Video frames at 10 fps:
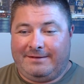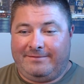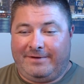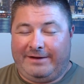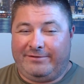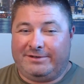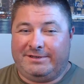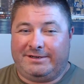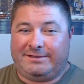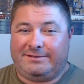5 or
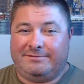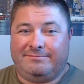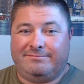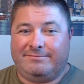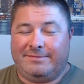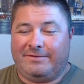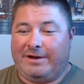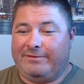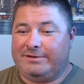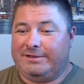6,
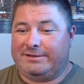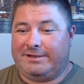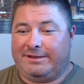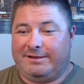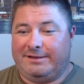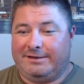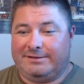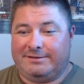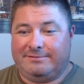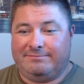I think it
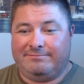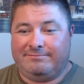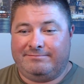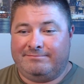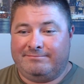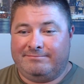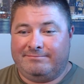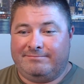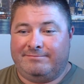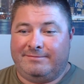is.
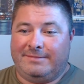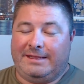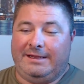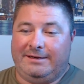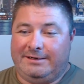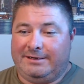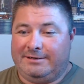And